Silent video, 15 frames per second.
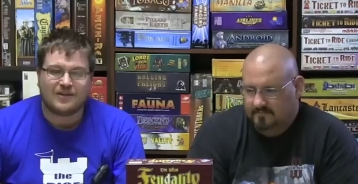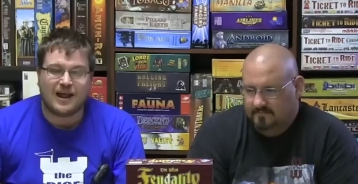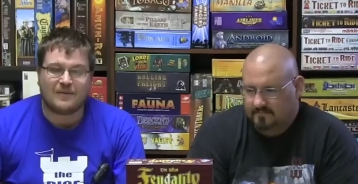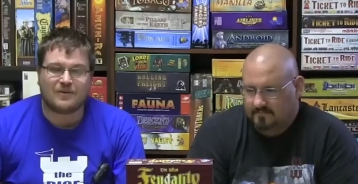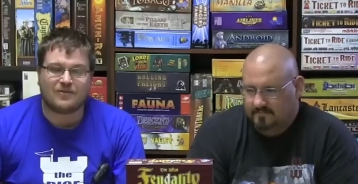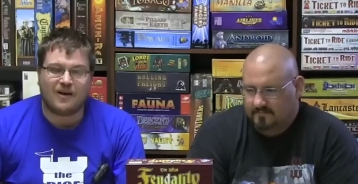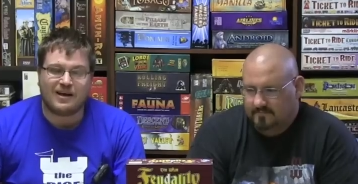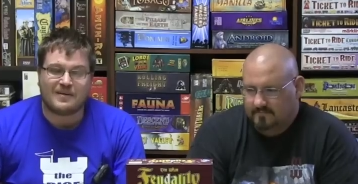Speaker 1: Today
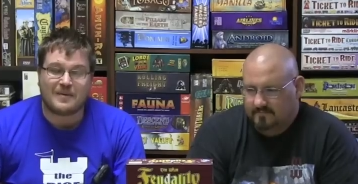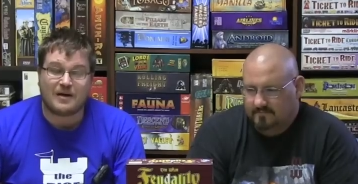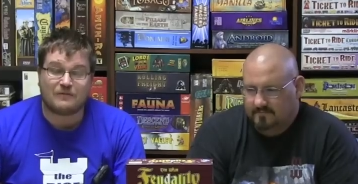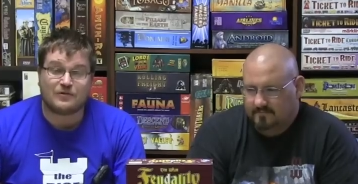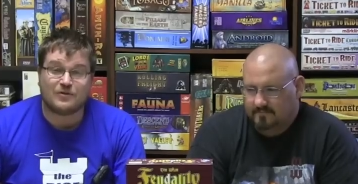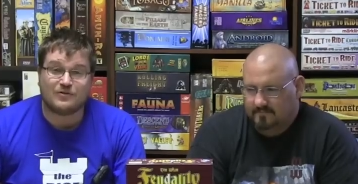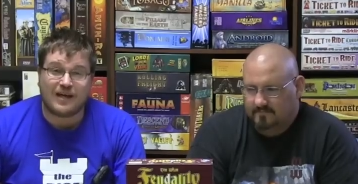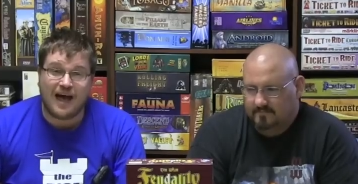we're talking
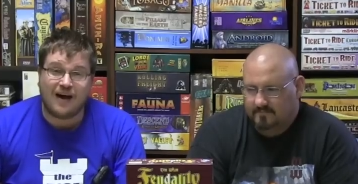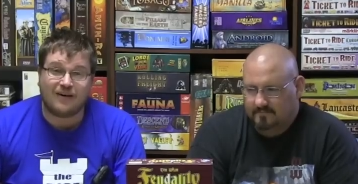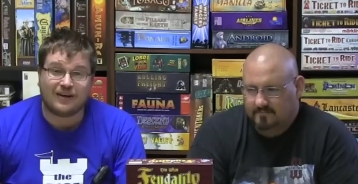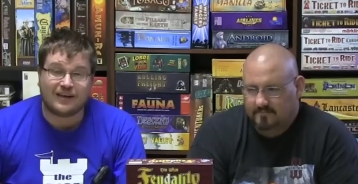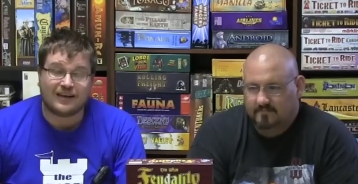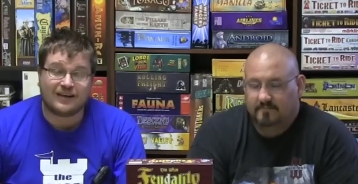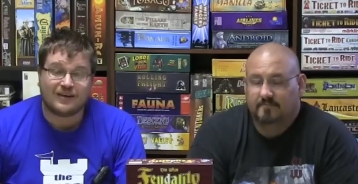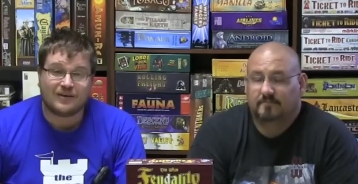about
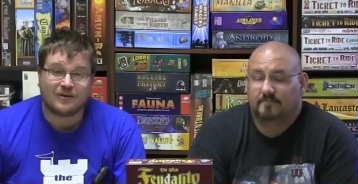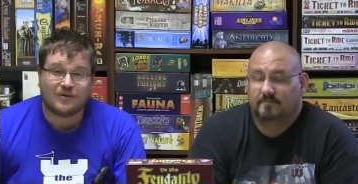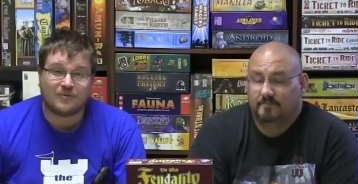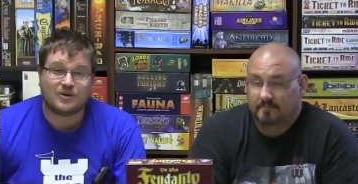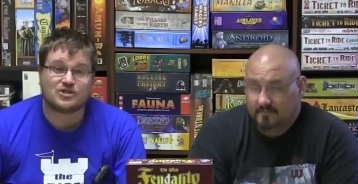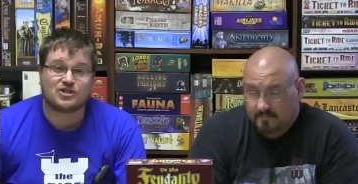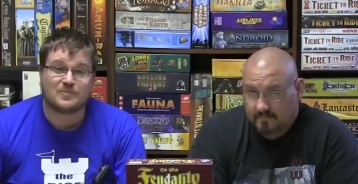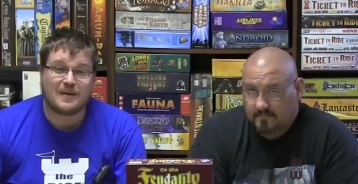Feudality,
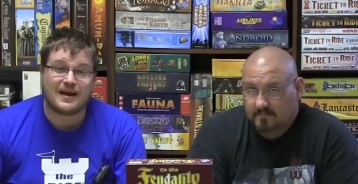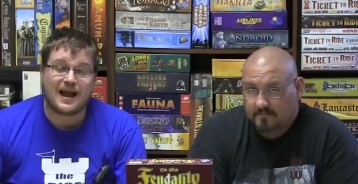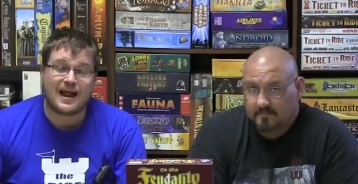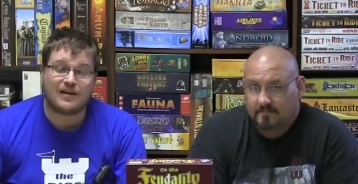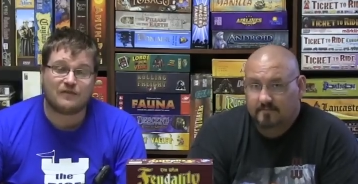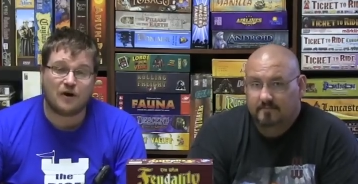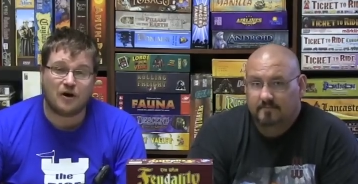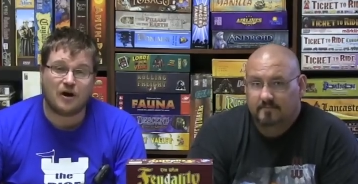which you may
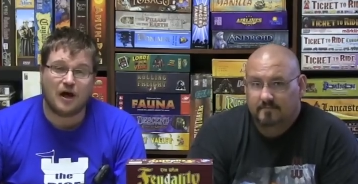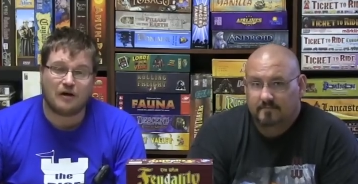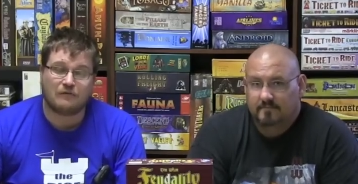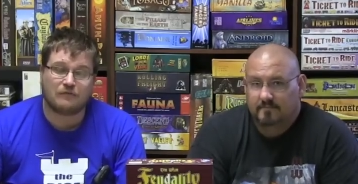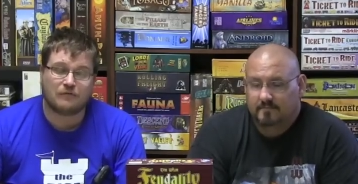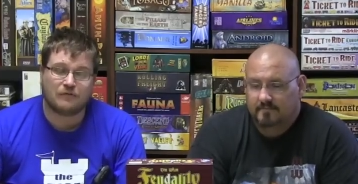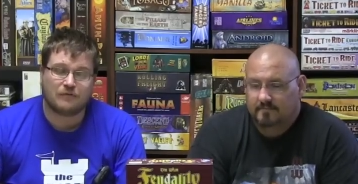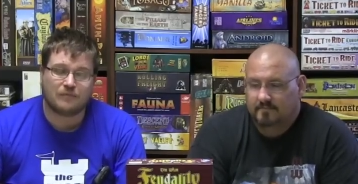not have heard
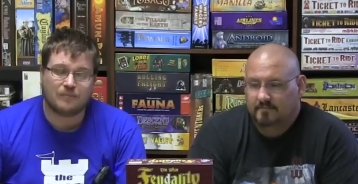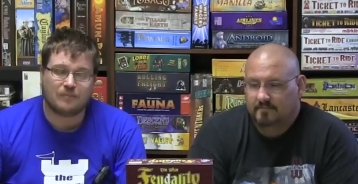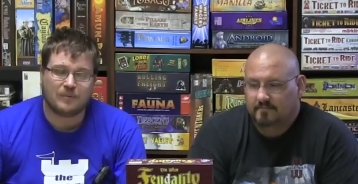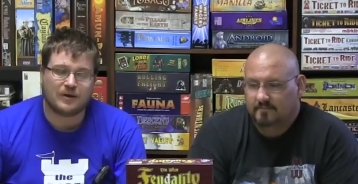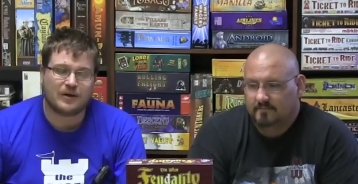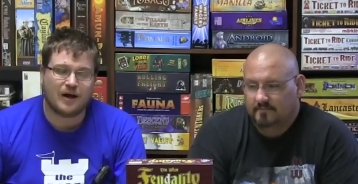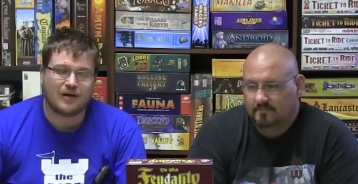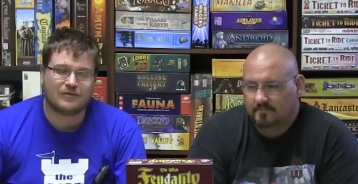of
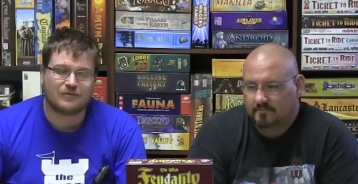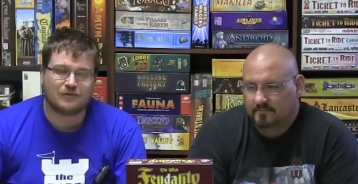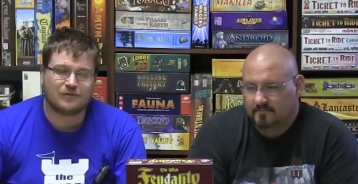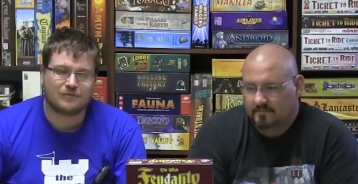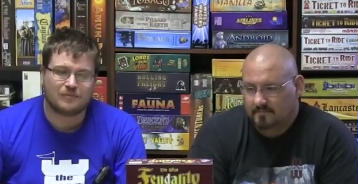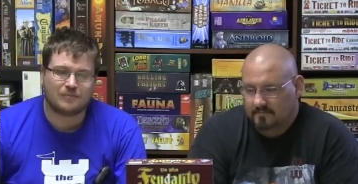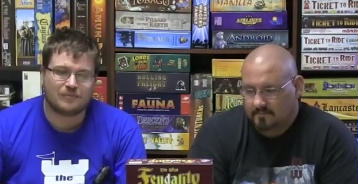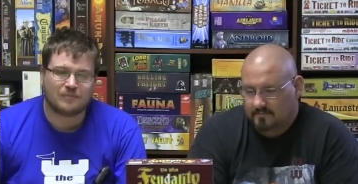
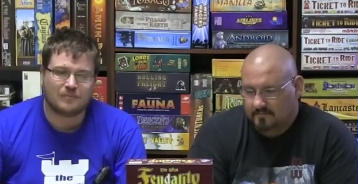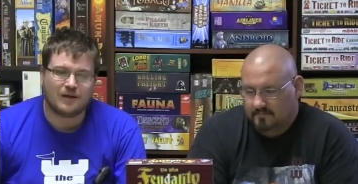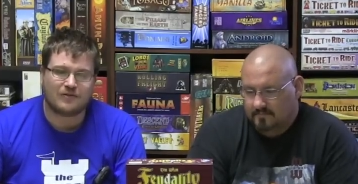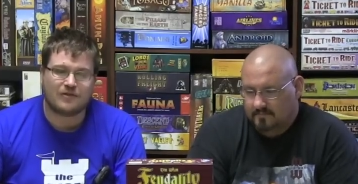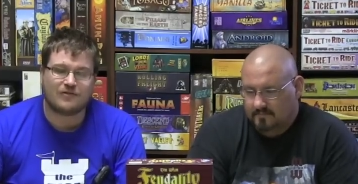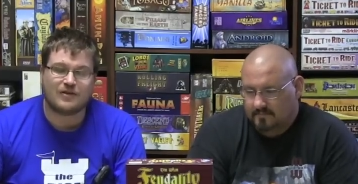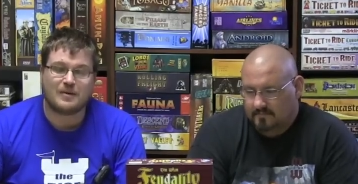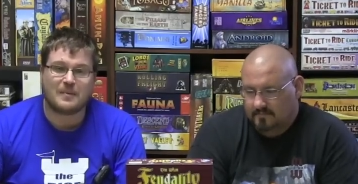because
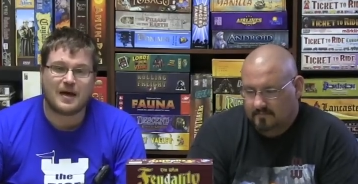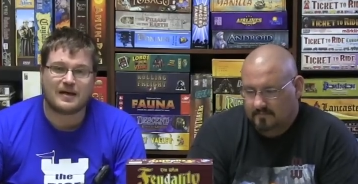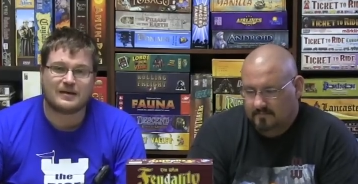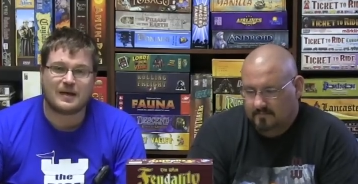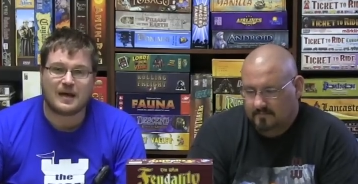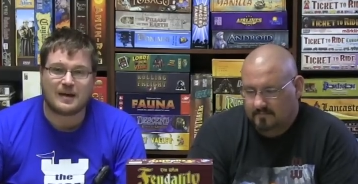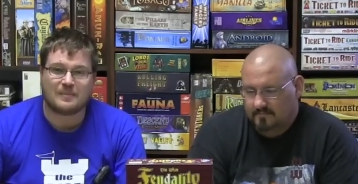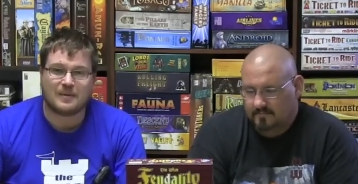it's a
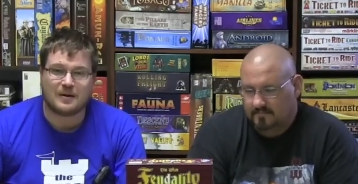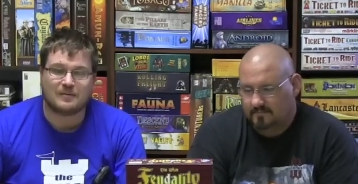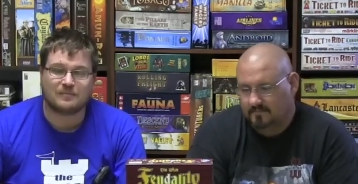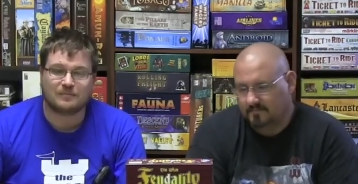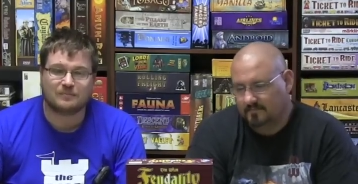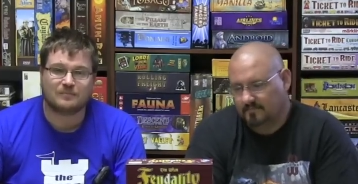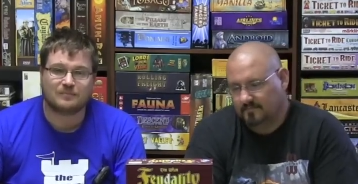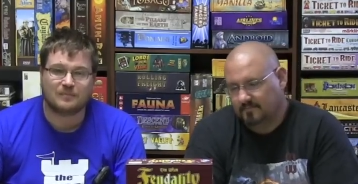Z-Man game
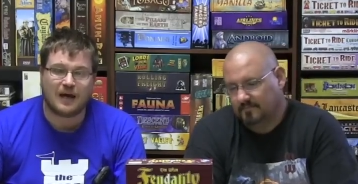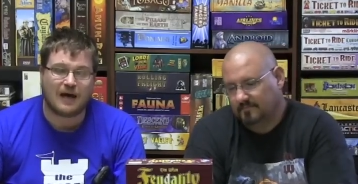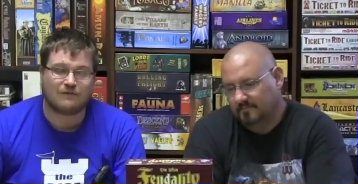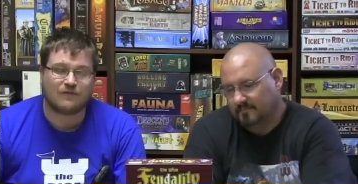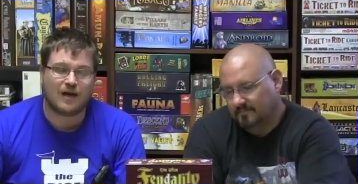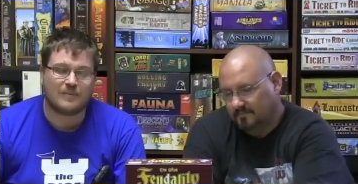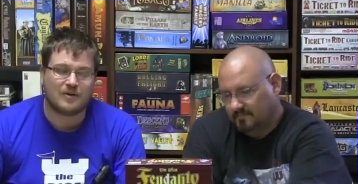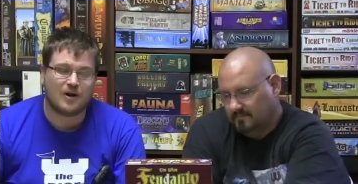and
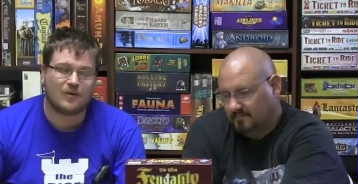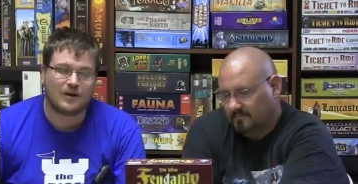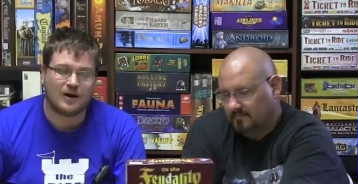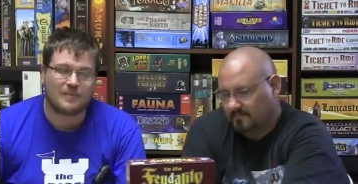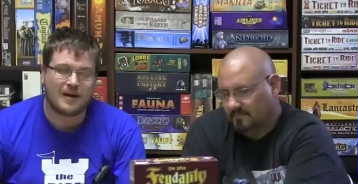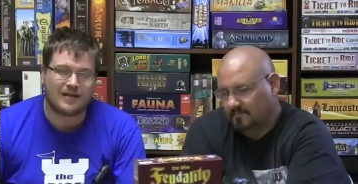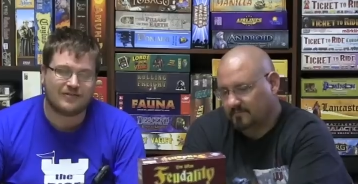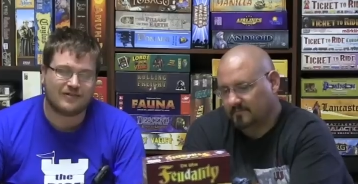half time you don't
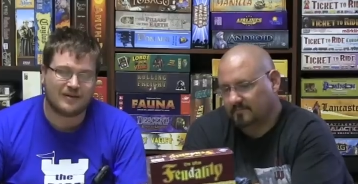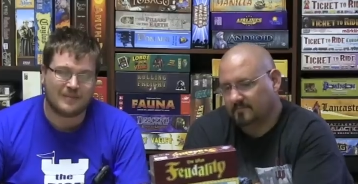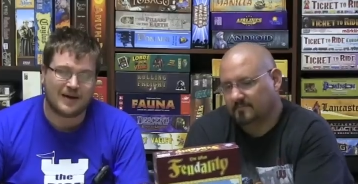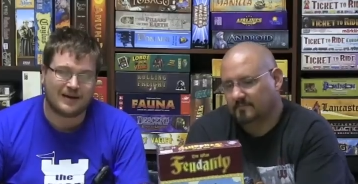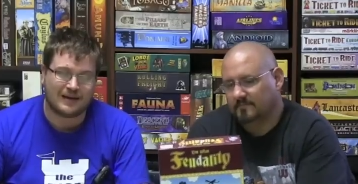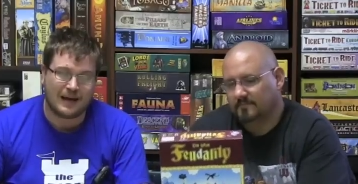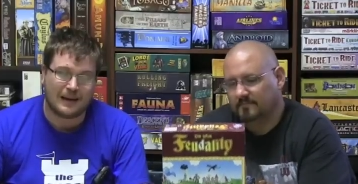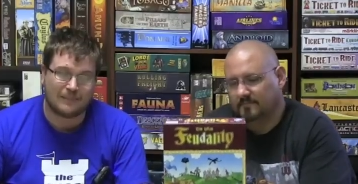hear about
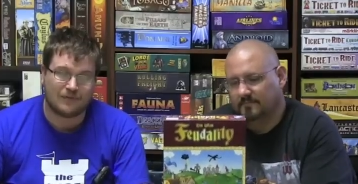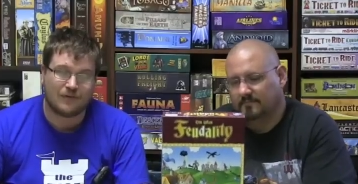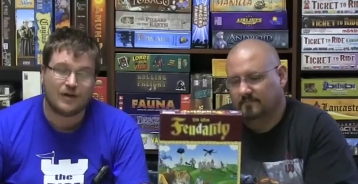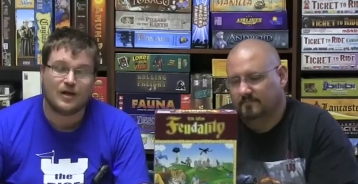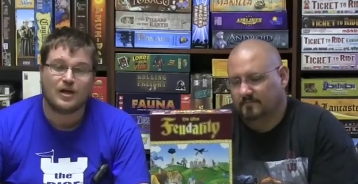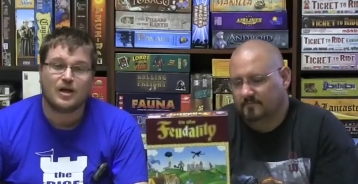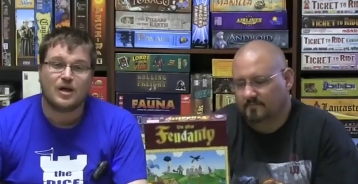Z-Man games.